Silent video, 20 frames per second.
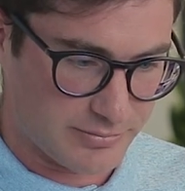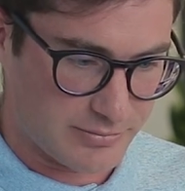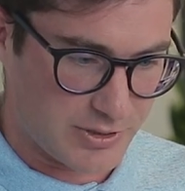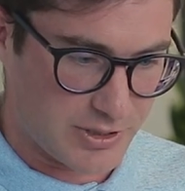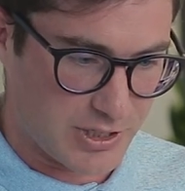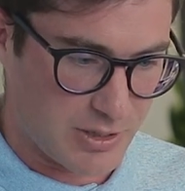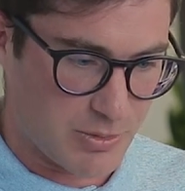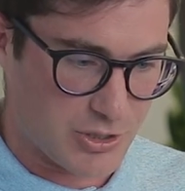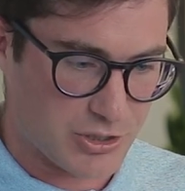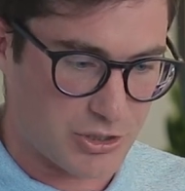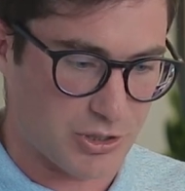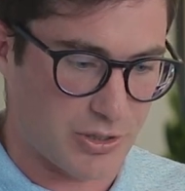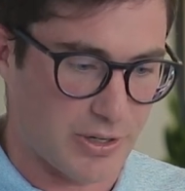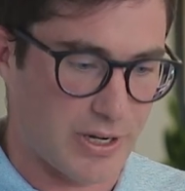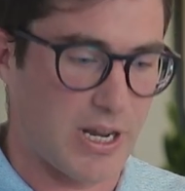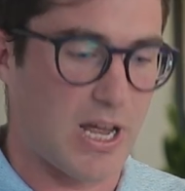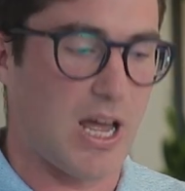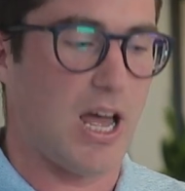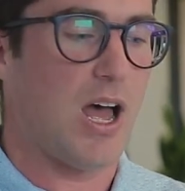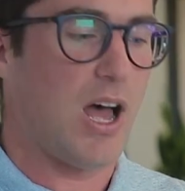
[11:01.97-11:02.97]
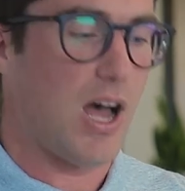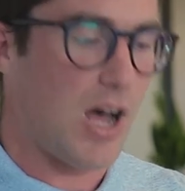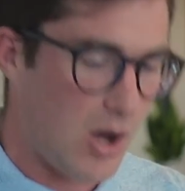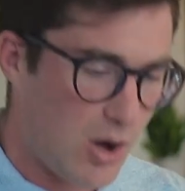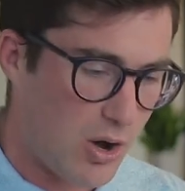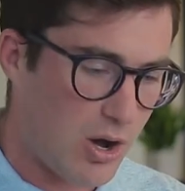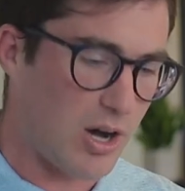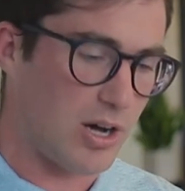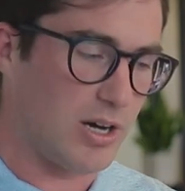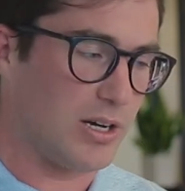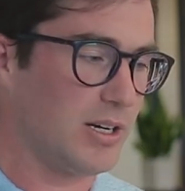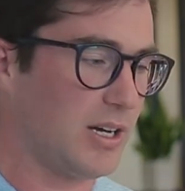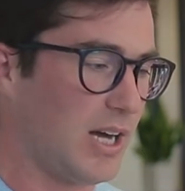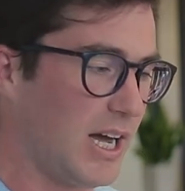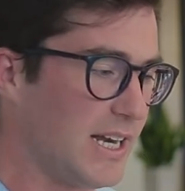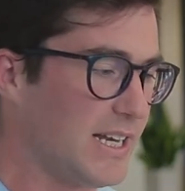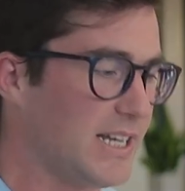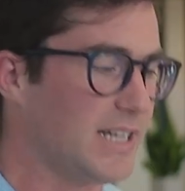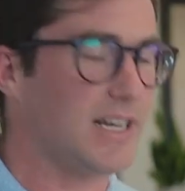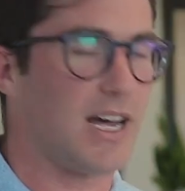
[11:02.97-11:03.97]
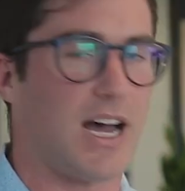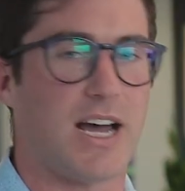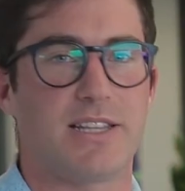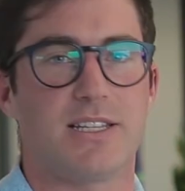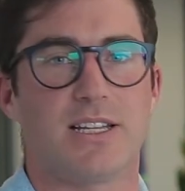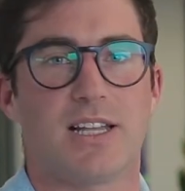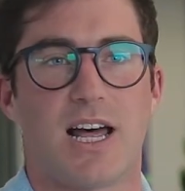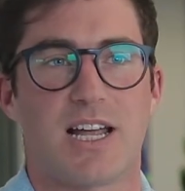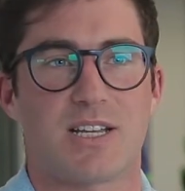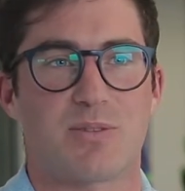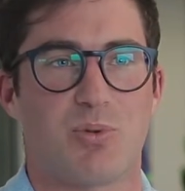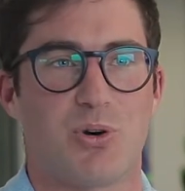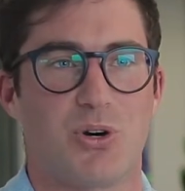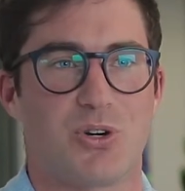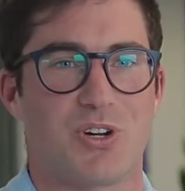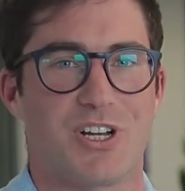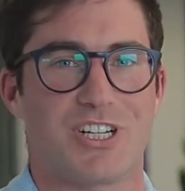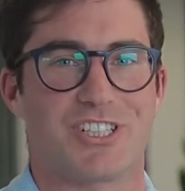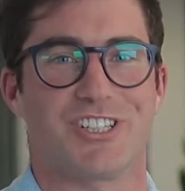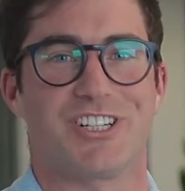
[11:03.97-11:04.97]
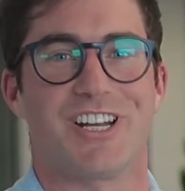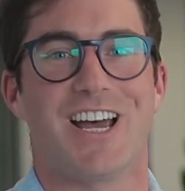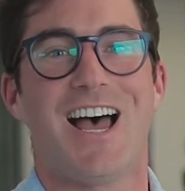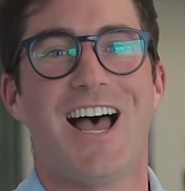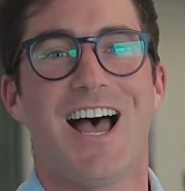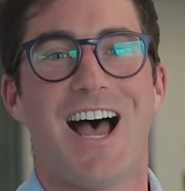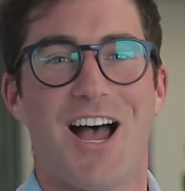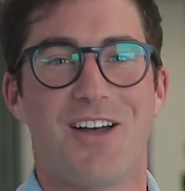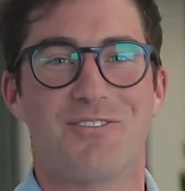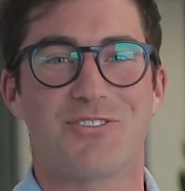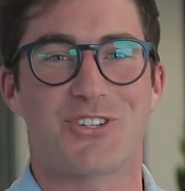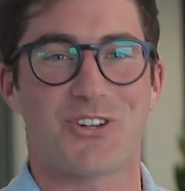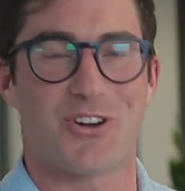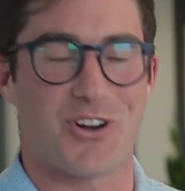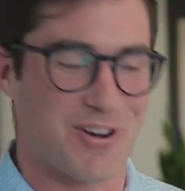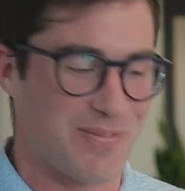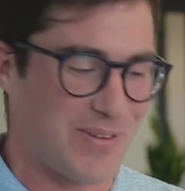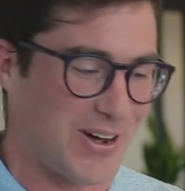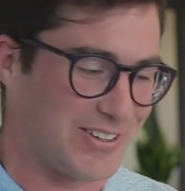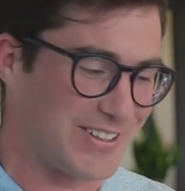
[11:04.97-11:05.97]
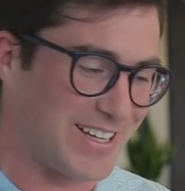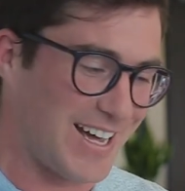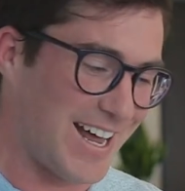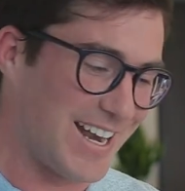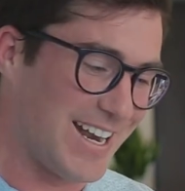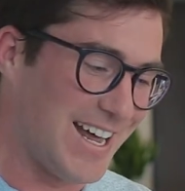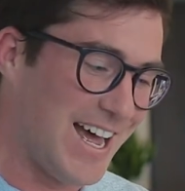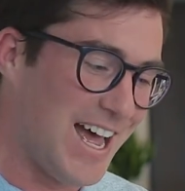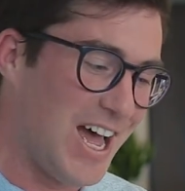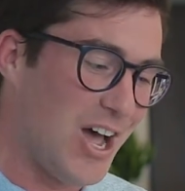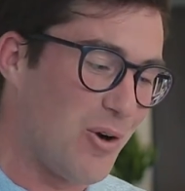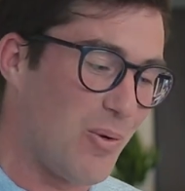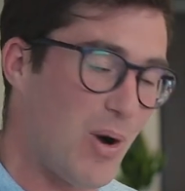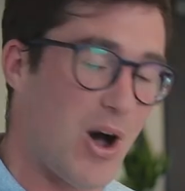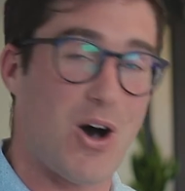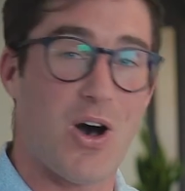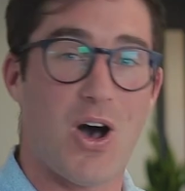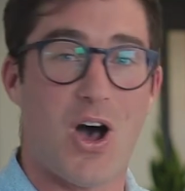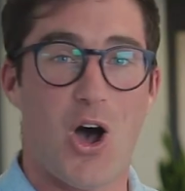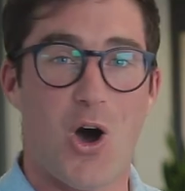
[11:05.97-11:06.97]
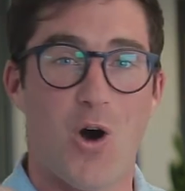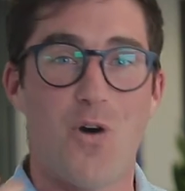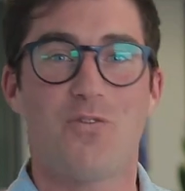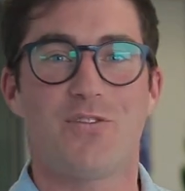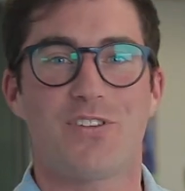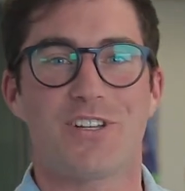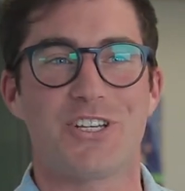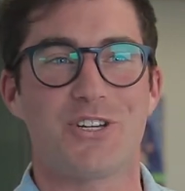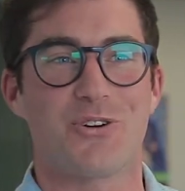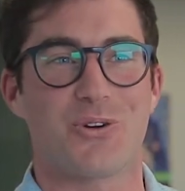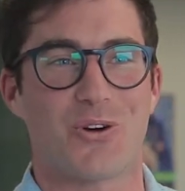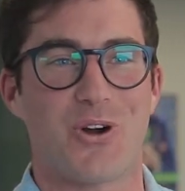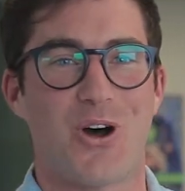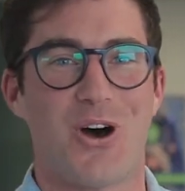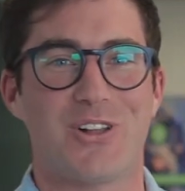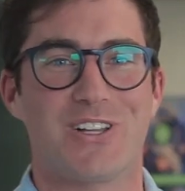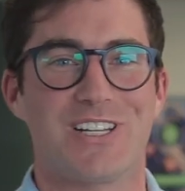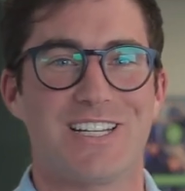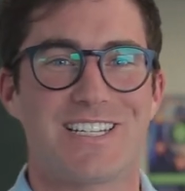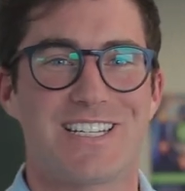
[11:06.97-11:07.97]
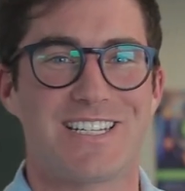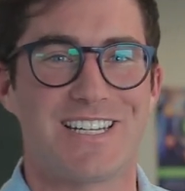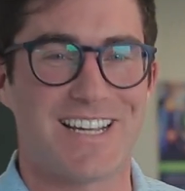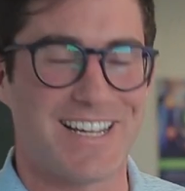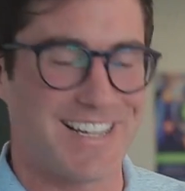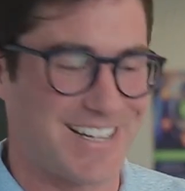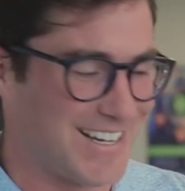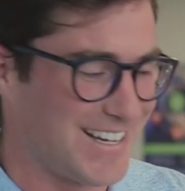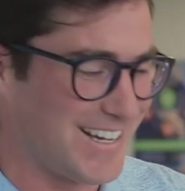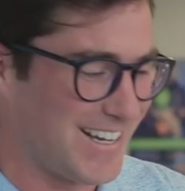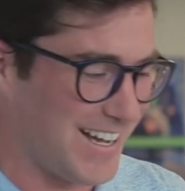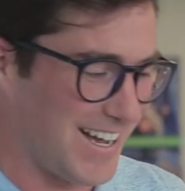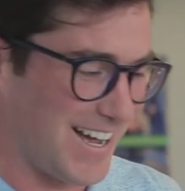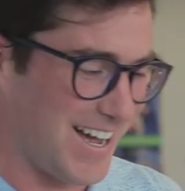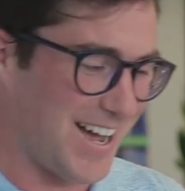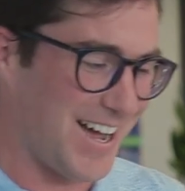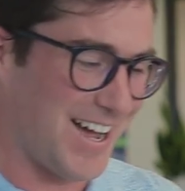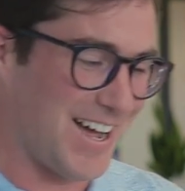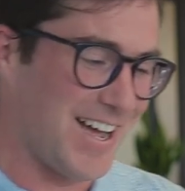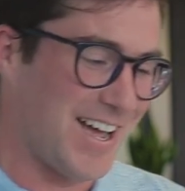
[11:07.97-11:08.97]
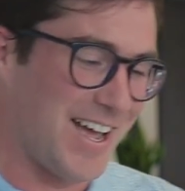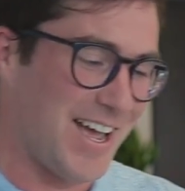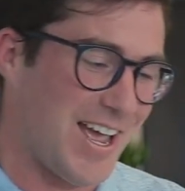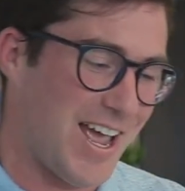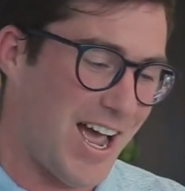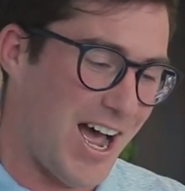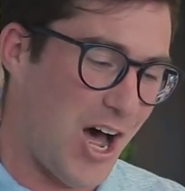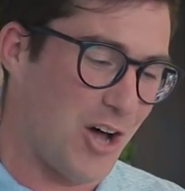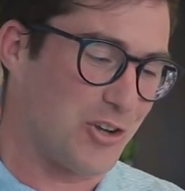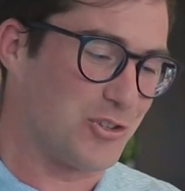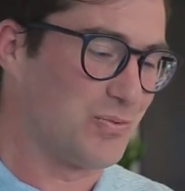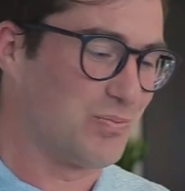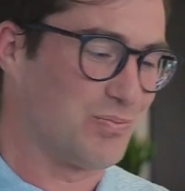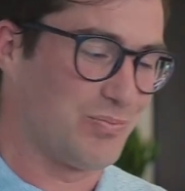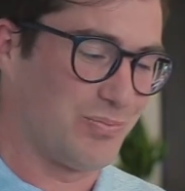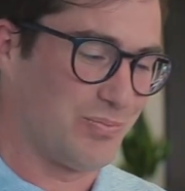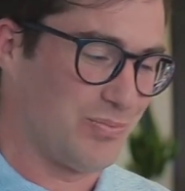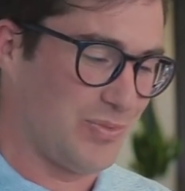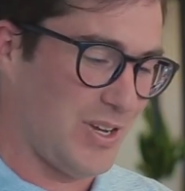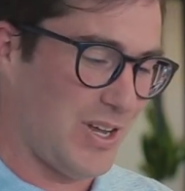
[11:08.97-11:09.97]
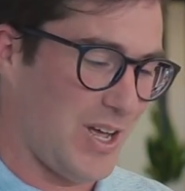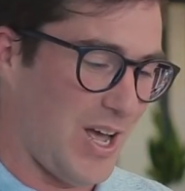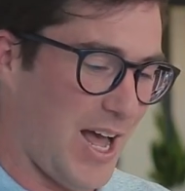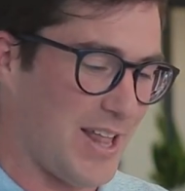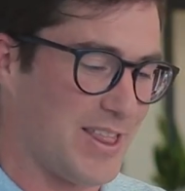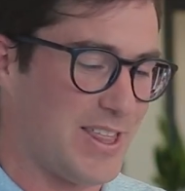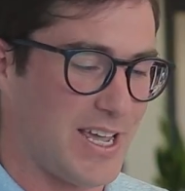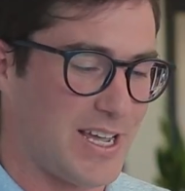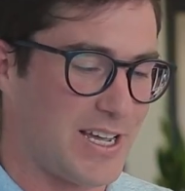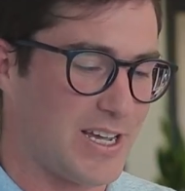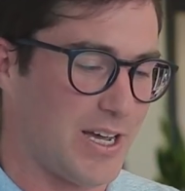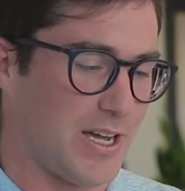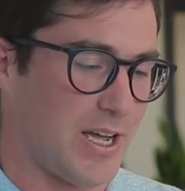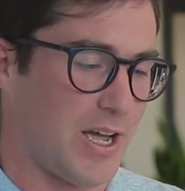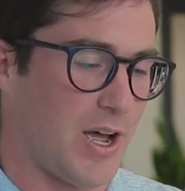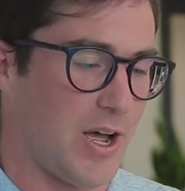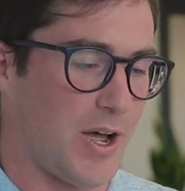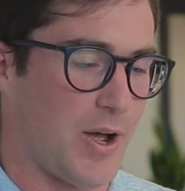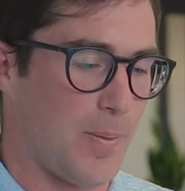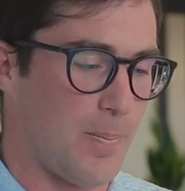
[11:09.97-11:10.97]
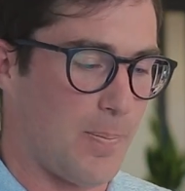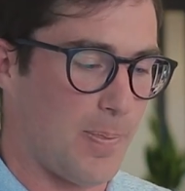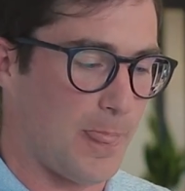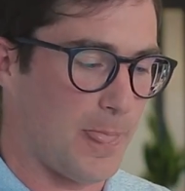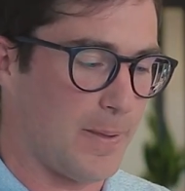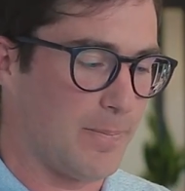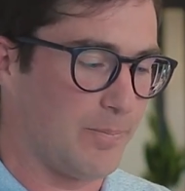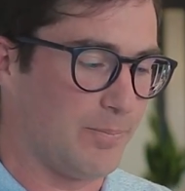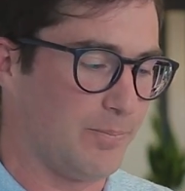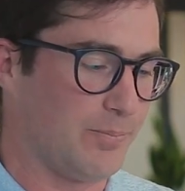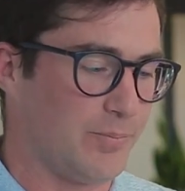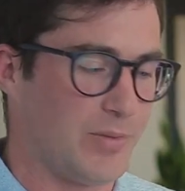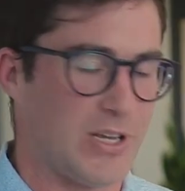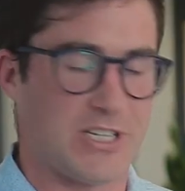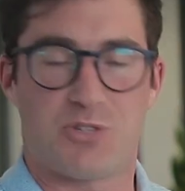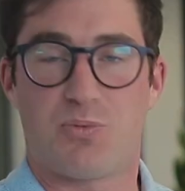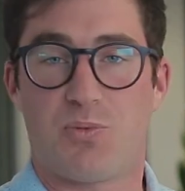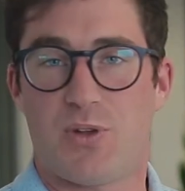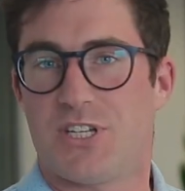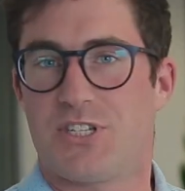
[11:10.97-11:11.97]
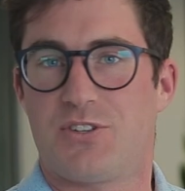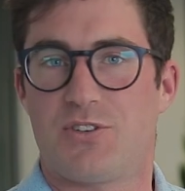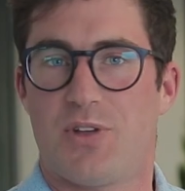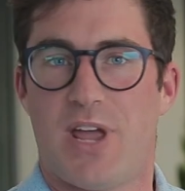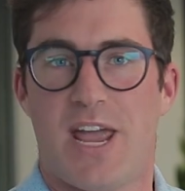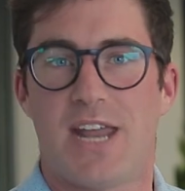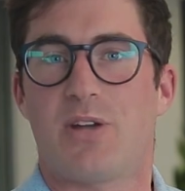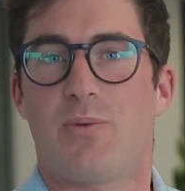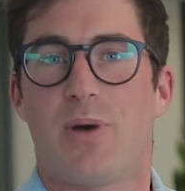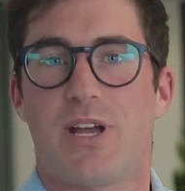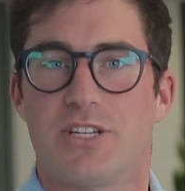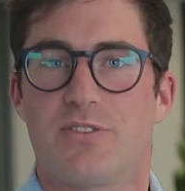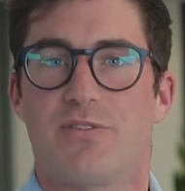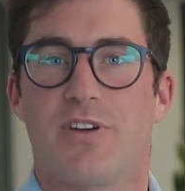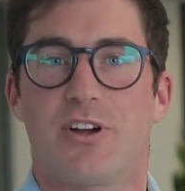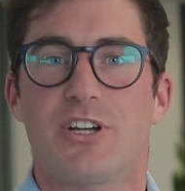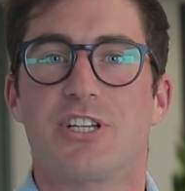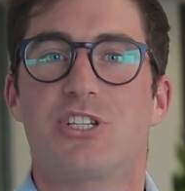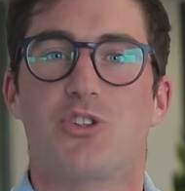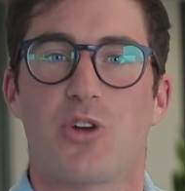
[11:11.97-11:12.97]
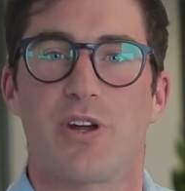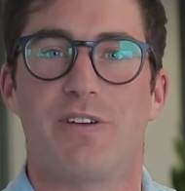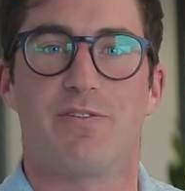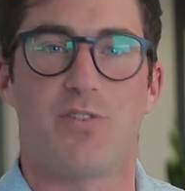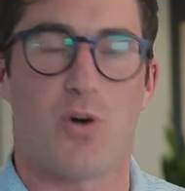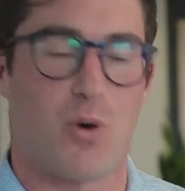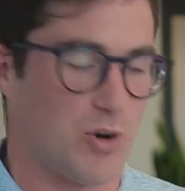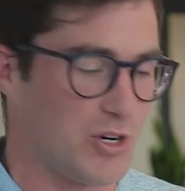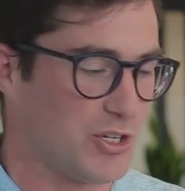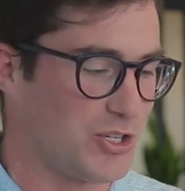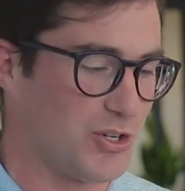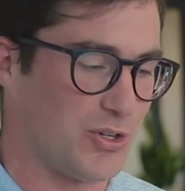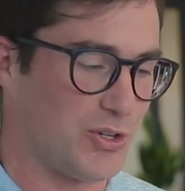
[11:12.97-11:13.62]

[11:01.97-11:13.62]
Someone should. Oh, I didn't hide the last poll question. I'm sorry about that. Well, hopefully you are all listening. I think it's very straightforward.